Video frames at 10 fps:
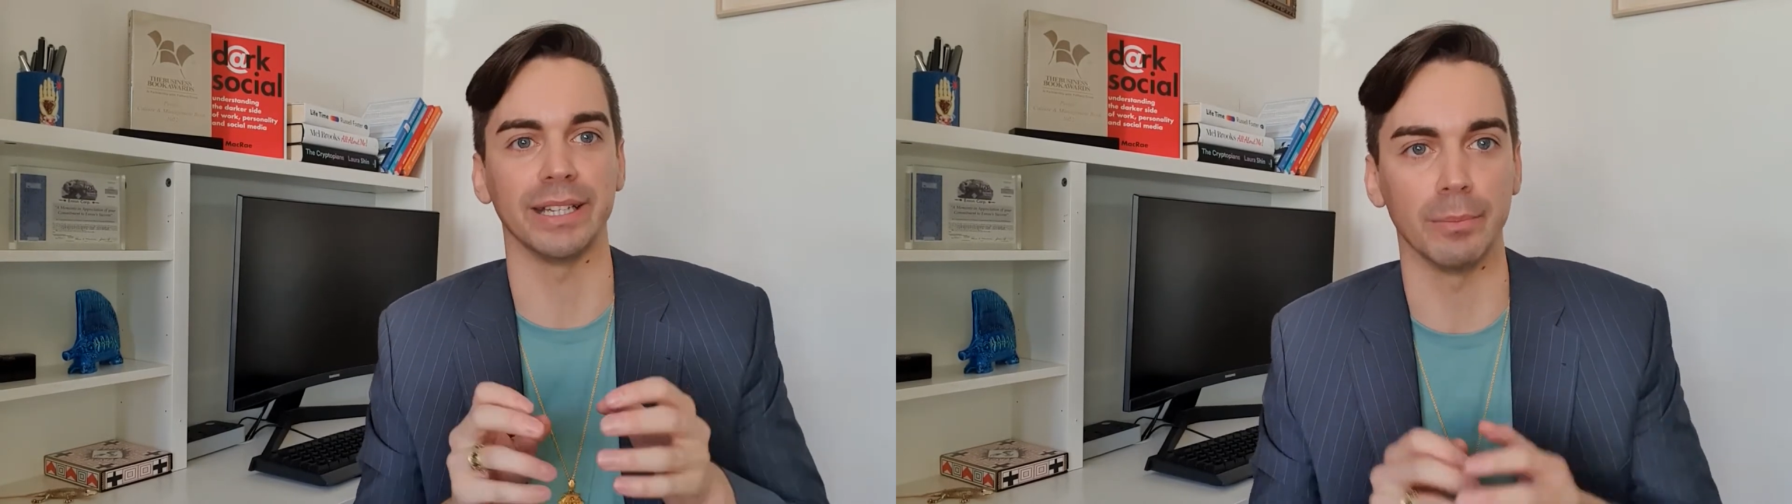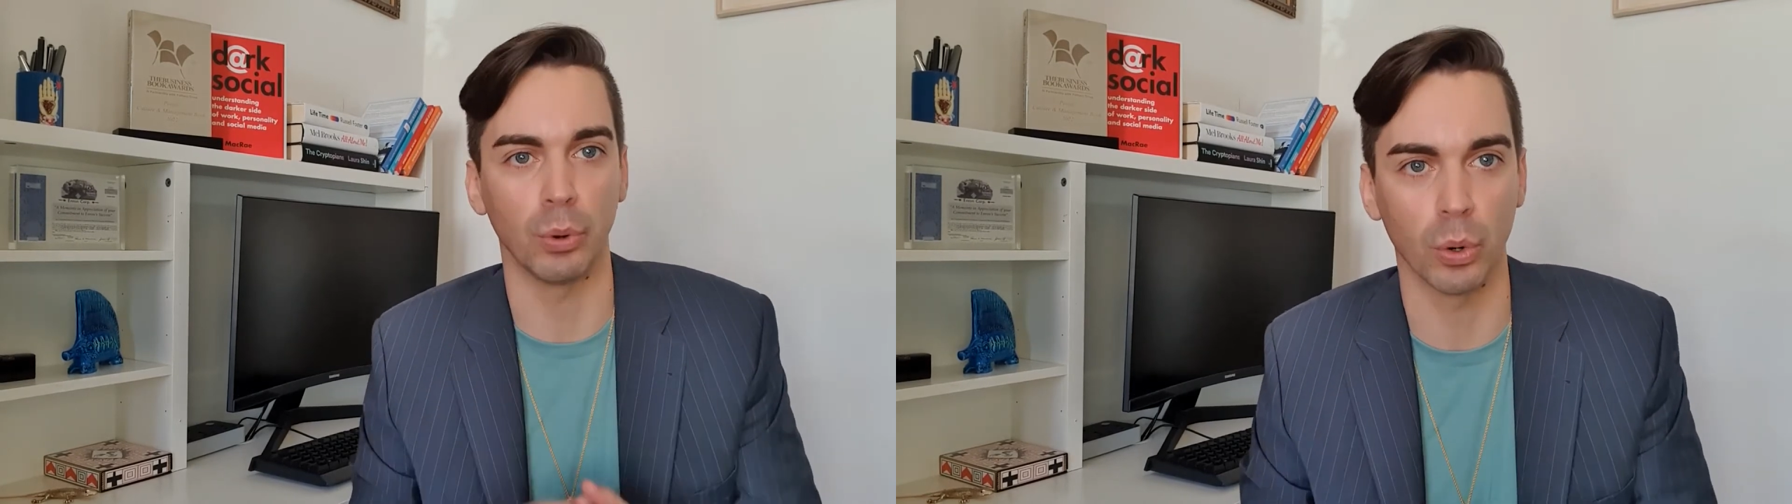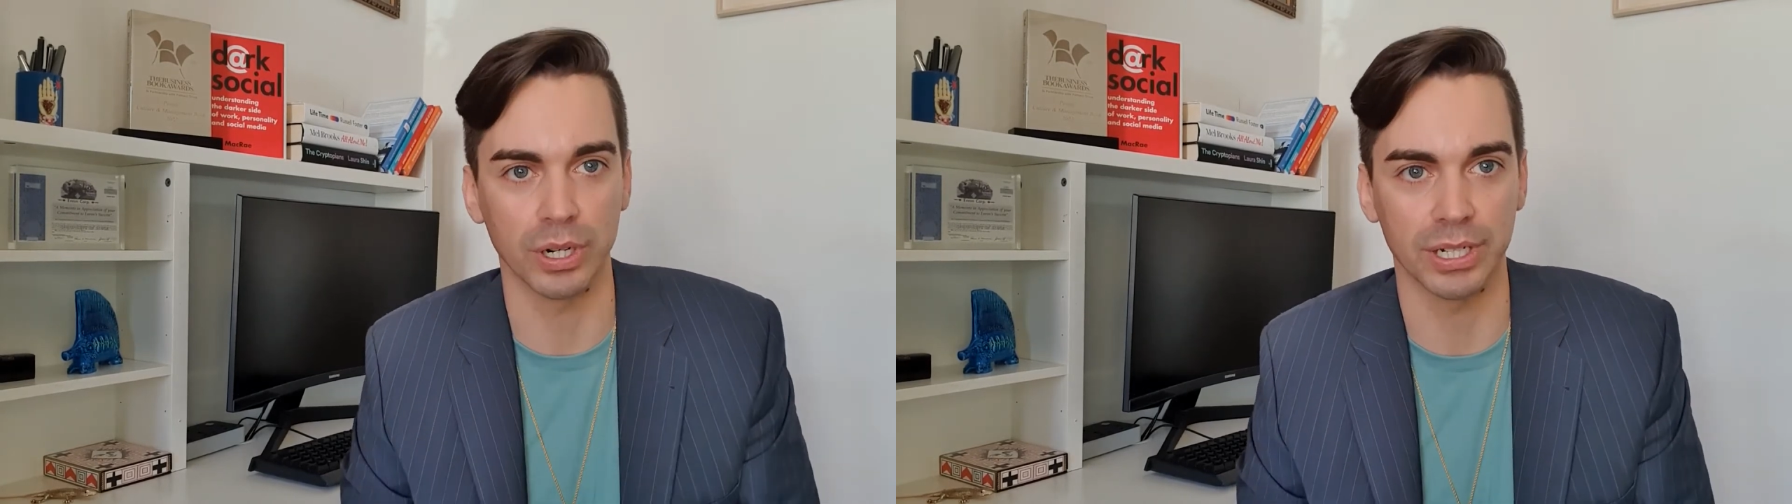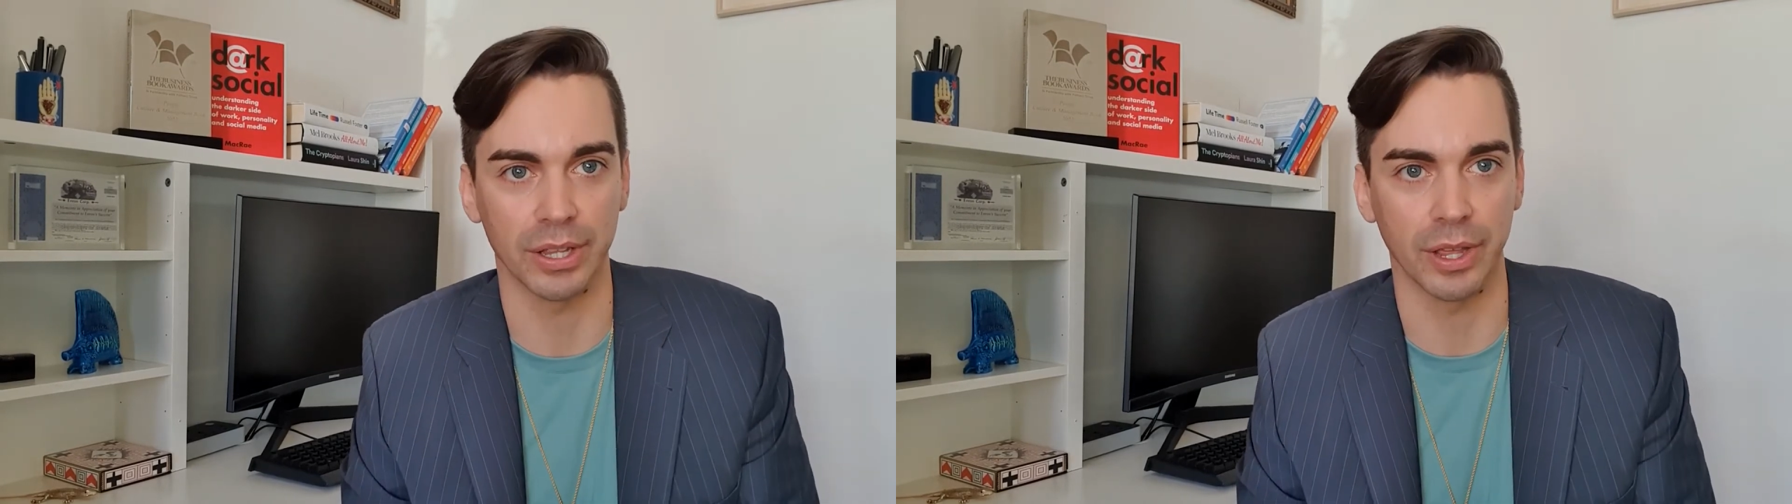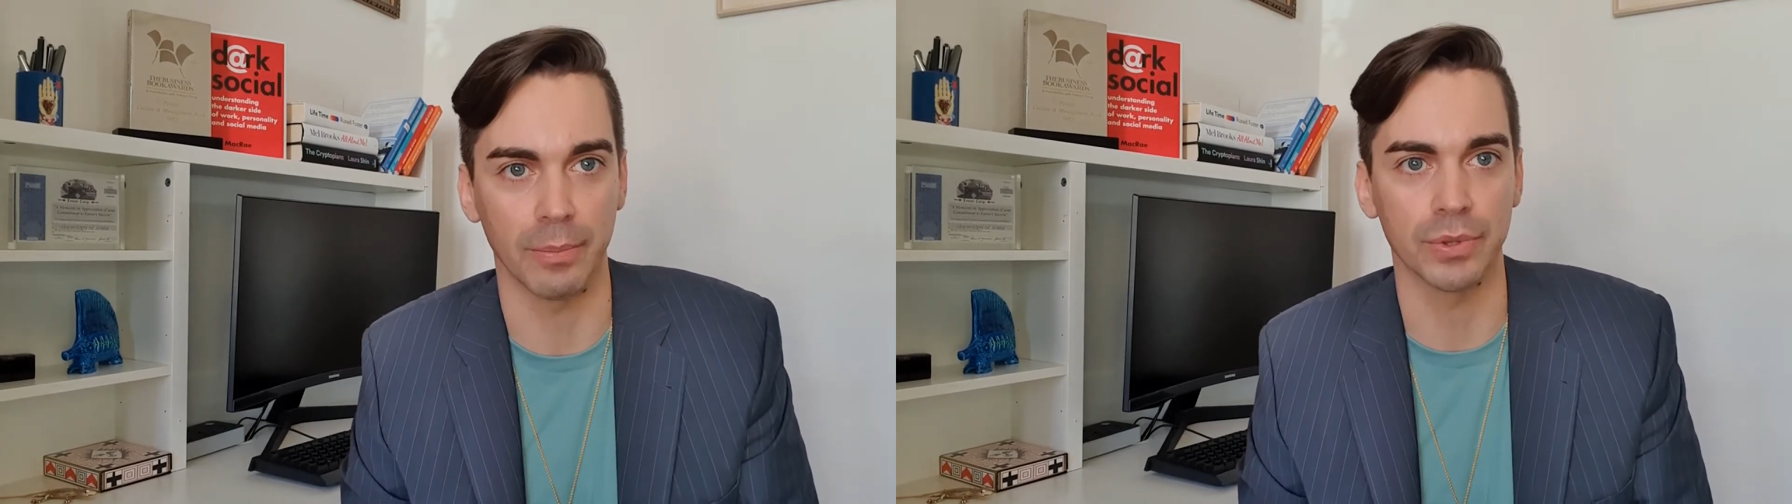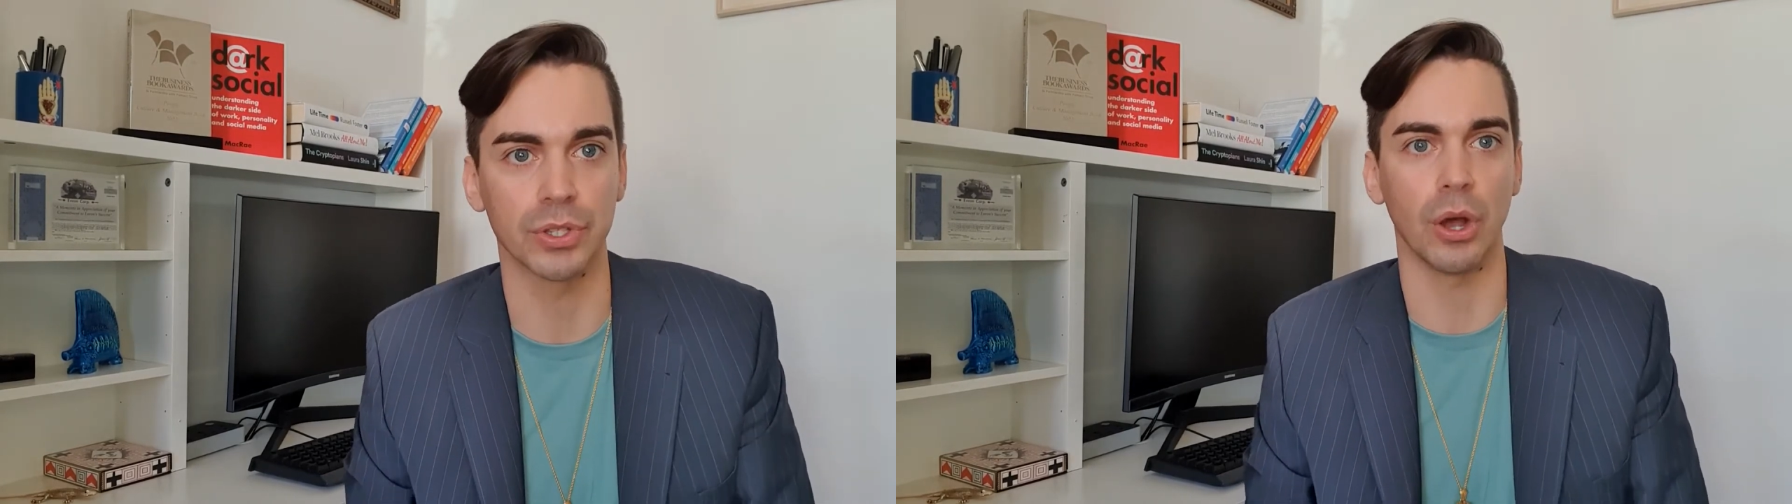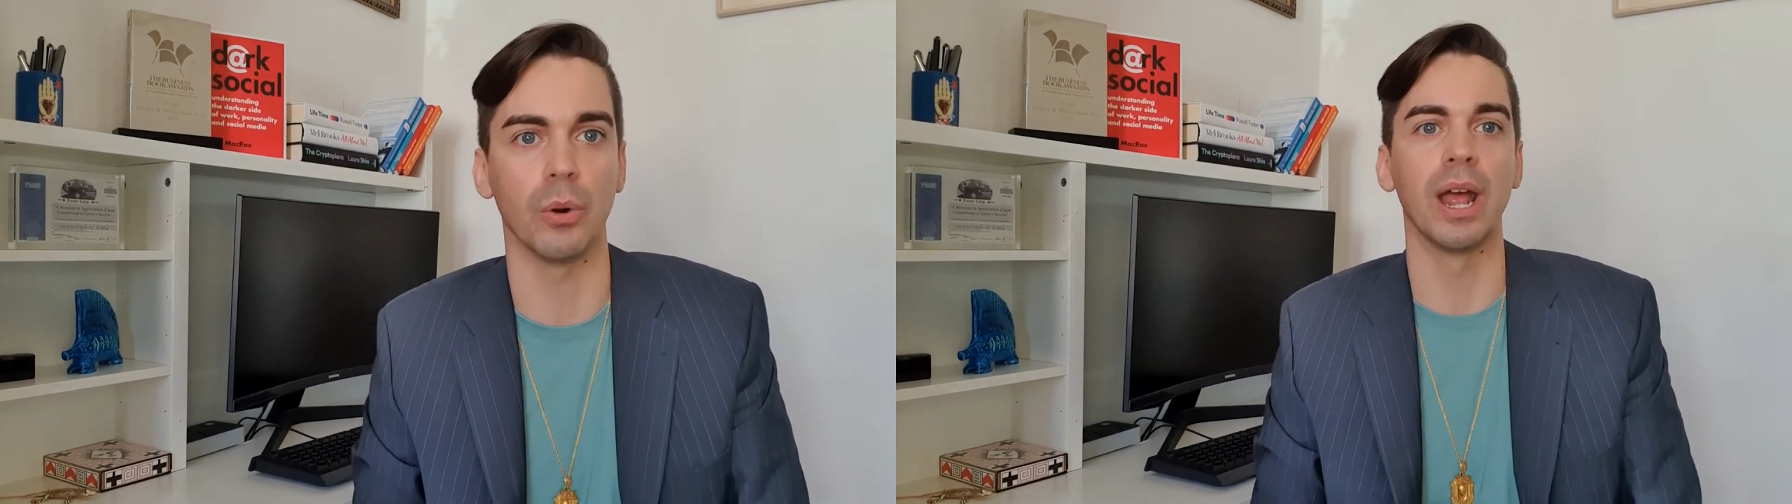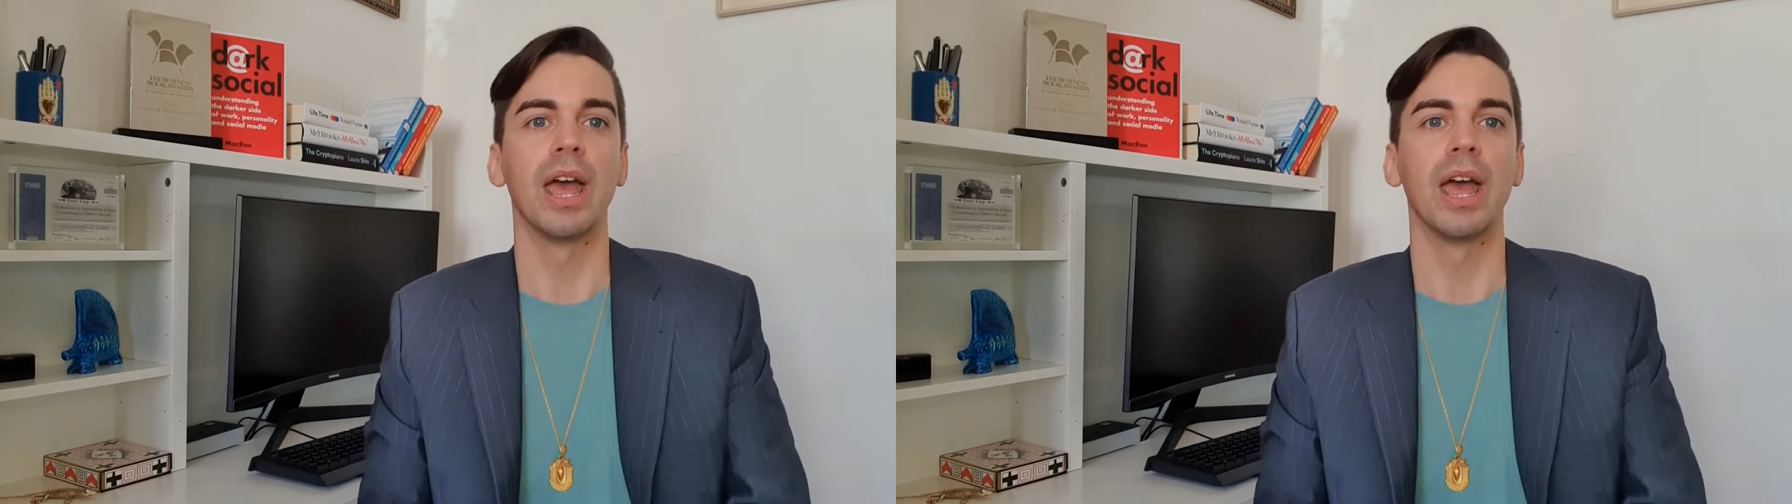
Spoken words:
important to them. So